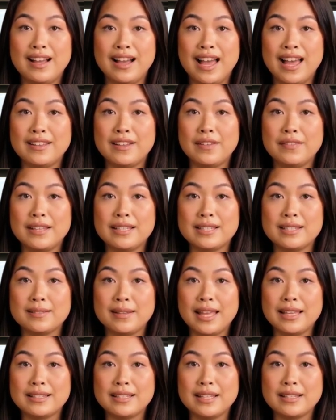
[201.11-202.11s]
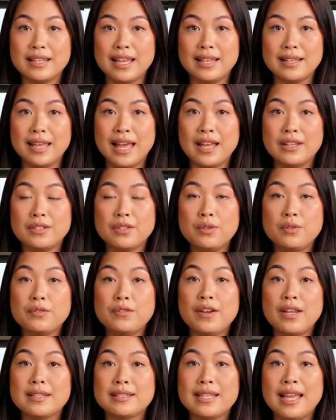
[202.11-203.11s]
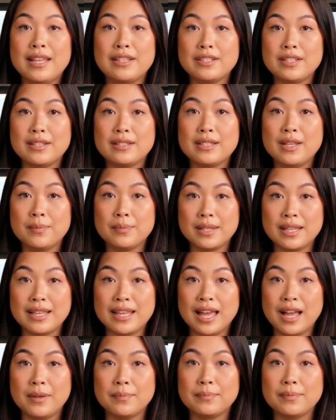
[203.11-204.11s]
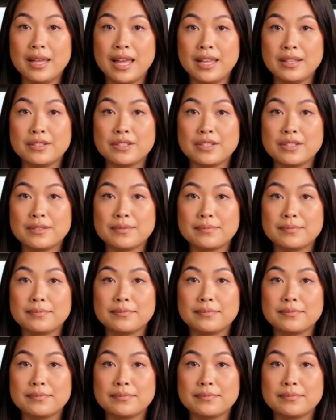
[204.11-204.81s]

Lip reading: and that expected and actual transactions on the account match.